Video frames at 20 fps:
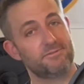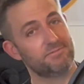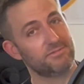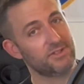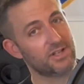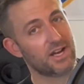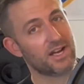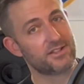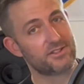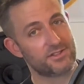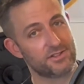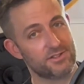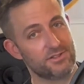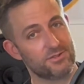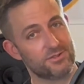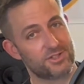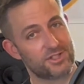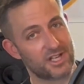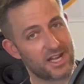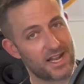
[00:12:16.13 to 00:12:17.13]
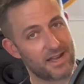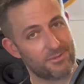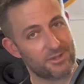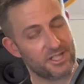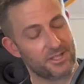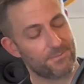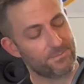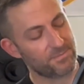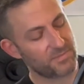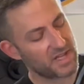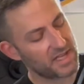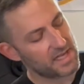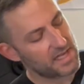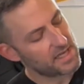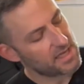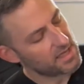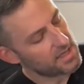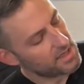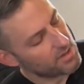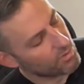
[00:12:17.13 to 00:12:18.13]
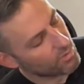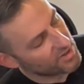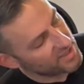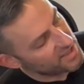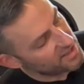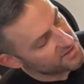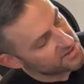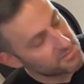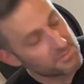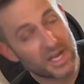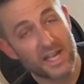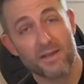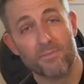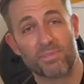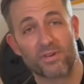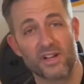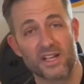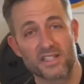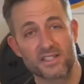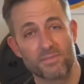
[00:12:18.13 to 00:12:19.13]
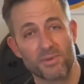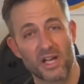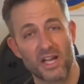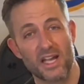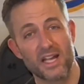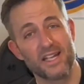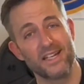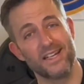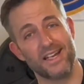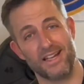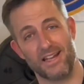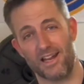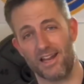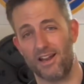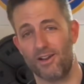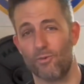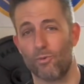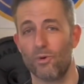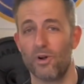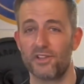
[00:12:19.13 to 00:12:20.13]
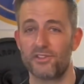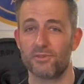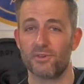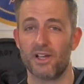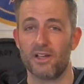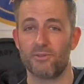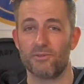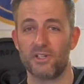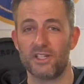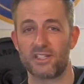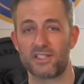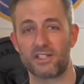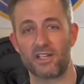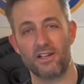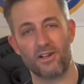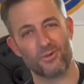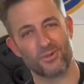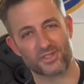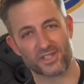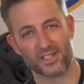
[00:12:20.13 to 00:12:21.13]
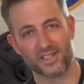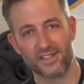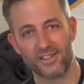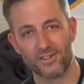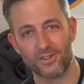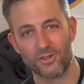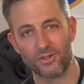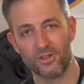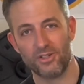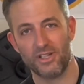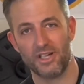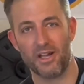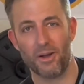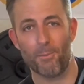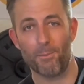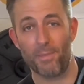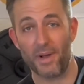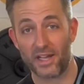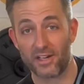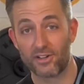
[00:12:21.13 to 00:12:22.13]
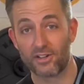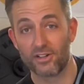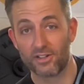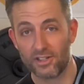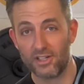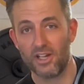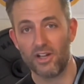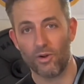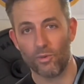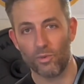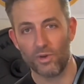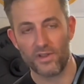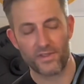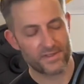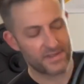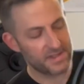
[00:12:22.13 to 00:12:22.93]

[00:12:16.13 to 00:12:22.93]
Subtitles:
Not too shabby. What else am I impressed by, and what do I wish was a little better with